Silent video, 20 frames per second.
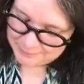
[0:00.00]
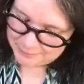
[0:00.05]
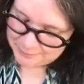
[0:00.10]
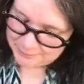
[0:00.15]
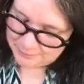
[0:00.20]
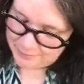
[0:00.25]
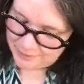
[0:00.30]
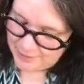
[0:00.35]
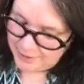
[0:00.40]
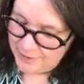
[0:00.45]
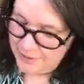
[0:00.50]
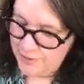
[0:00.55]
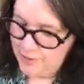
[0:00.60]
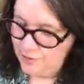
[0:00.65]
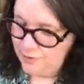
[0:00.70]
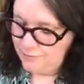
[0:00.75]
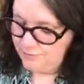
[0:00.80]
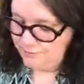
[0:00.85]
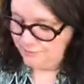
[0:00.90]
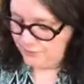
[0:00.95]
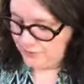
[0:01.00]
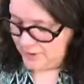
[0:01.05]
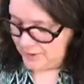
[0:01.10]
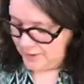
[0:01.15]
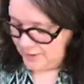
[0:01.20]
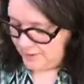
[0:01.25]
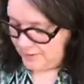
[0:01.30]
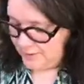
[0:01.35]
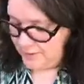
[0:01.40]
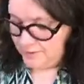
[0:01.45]
Well, you know,
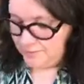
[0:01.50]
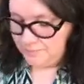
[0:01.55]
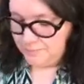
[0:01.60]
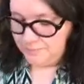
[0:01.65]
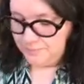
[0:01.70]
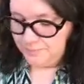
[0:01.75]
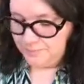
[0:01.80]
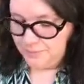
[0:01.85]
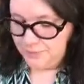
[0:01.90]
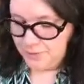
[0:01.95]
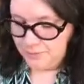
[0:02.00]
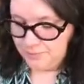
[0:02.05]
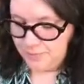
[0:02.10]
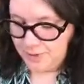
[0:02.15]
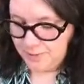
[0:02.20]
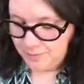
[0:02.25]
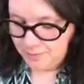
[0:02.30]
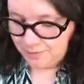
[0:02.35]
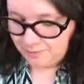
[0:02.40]
the people